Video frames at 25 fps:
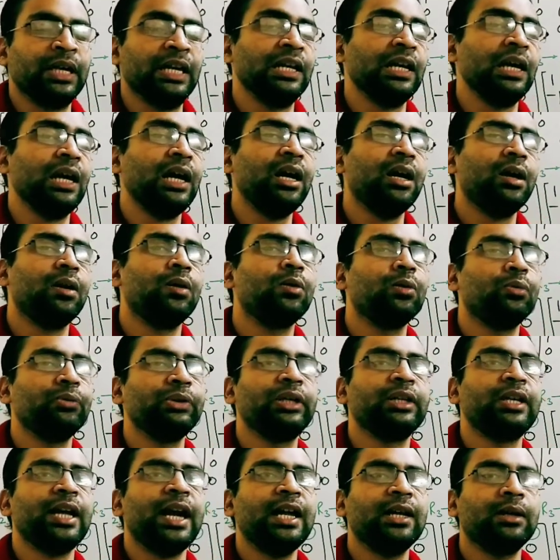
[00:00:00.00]
and how
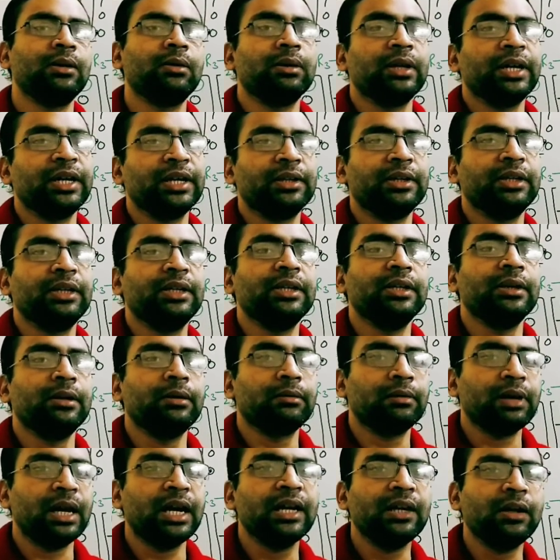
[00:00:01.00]
we calculate the
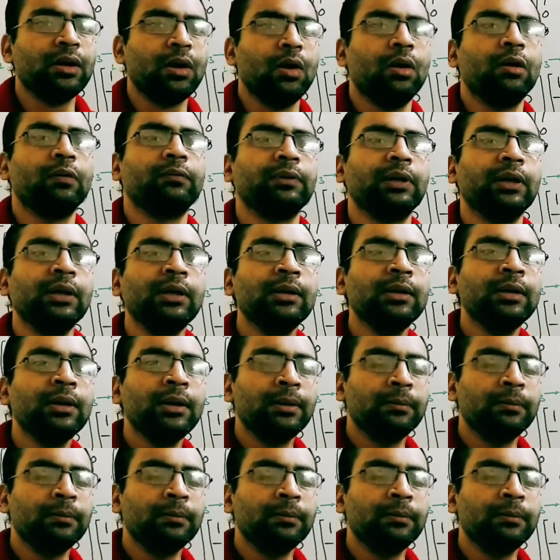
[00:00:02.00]
rank of a